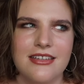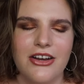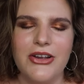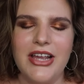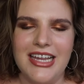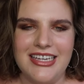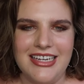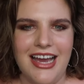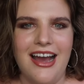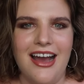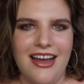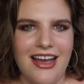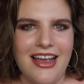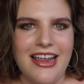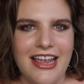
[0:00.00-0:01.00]
Okay,
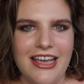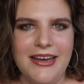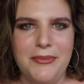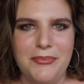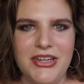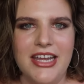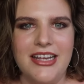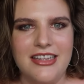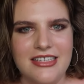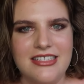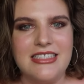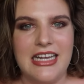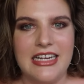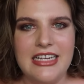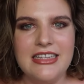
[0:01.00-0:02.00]
yeah, I am. Like the
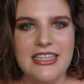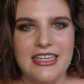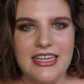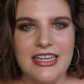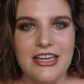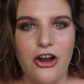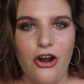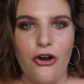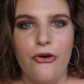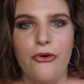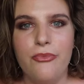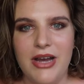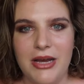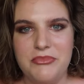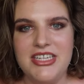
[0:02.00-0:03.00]
second that I get
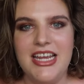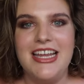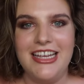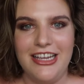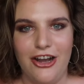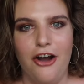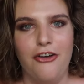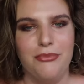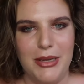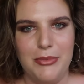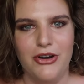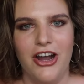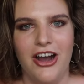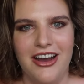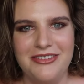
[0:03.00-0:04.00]
home, I'm taking off my
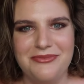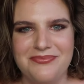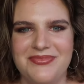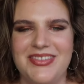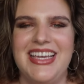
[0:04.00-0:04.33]
bra.